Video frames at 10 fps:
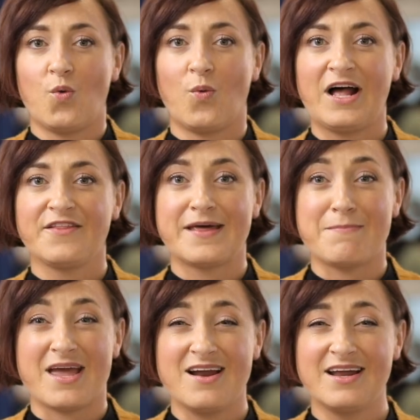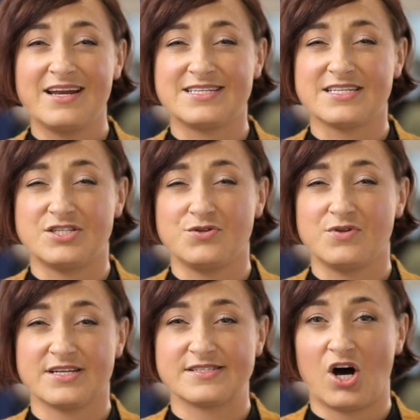While they may not need to do
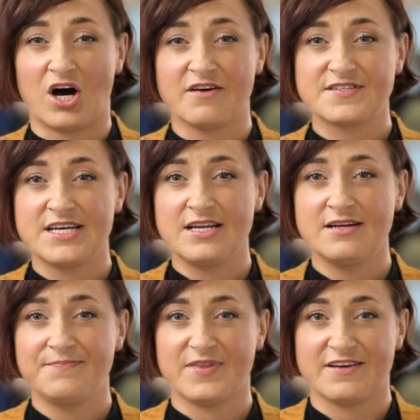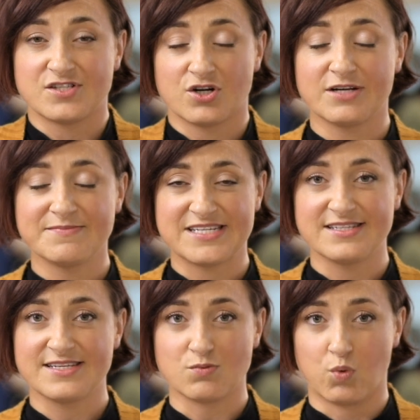this often, if
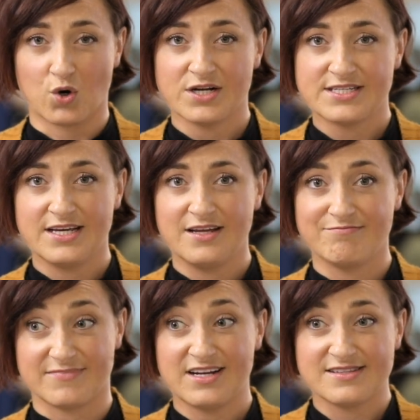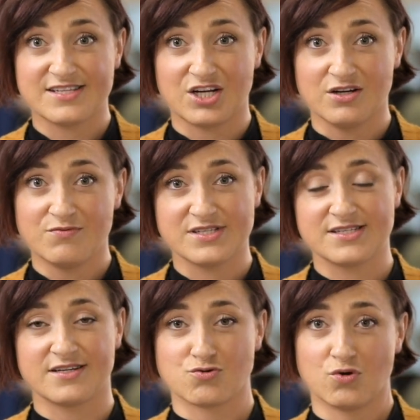circumstances warrant it, then it's a good
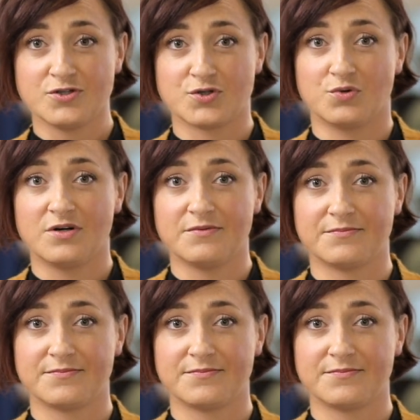risk control tool.